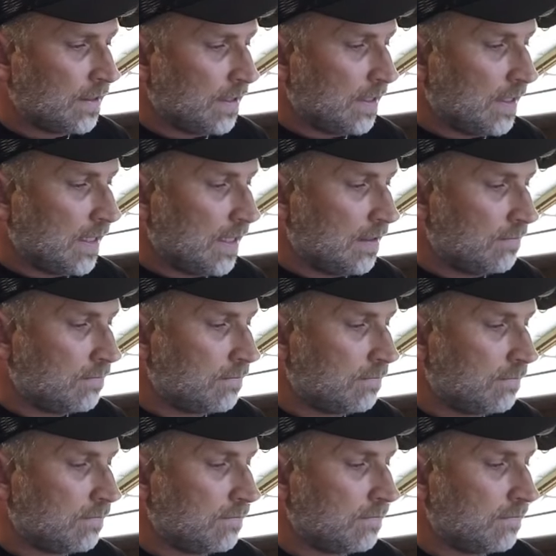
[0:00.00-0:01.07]
again
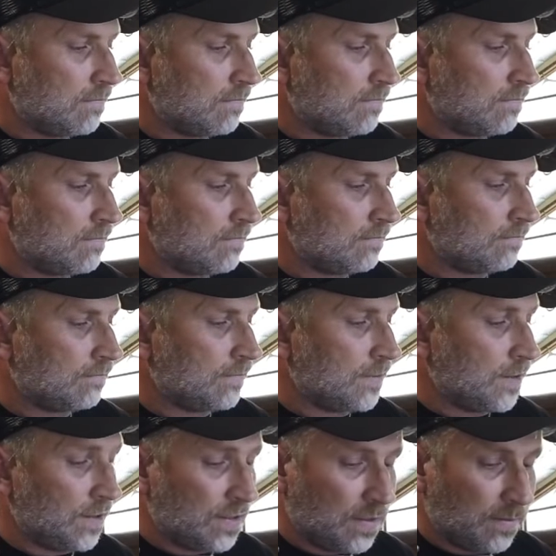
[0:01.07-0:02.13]

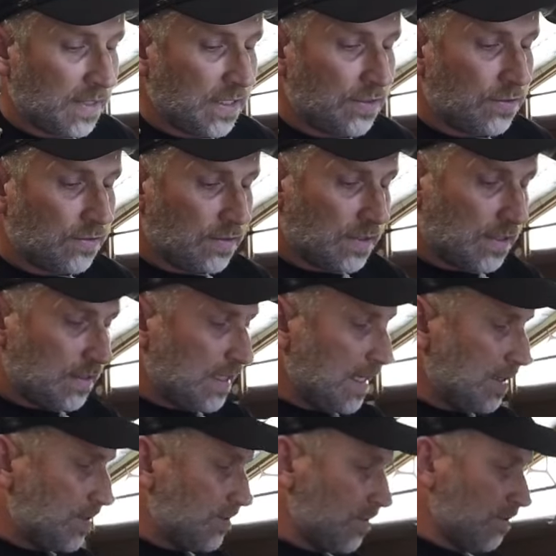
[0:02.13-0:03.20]
just to make sure they're
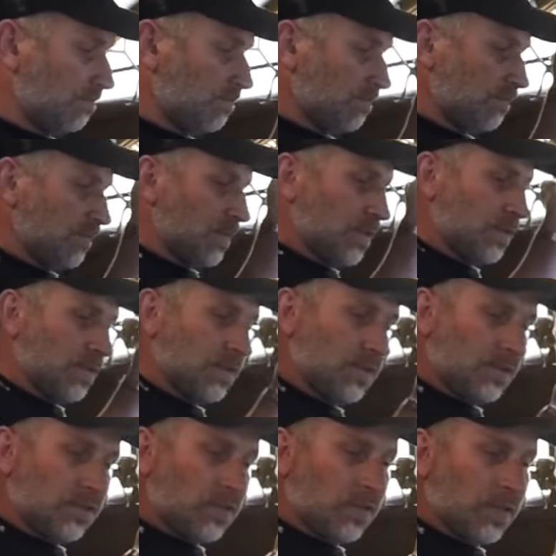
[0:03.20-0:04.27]
extra
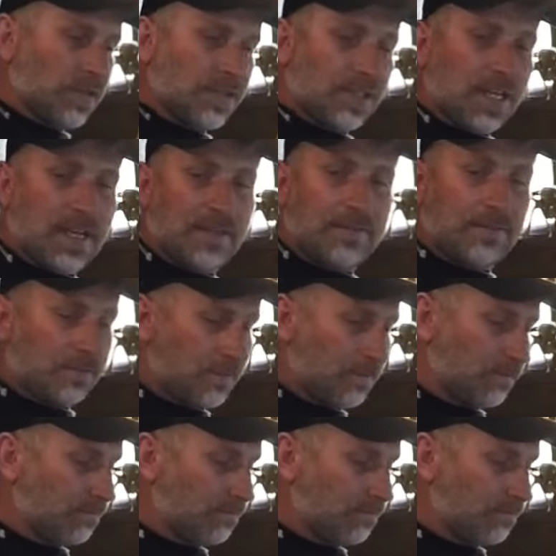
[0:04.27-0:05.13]
strong and safe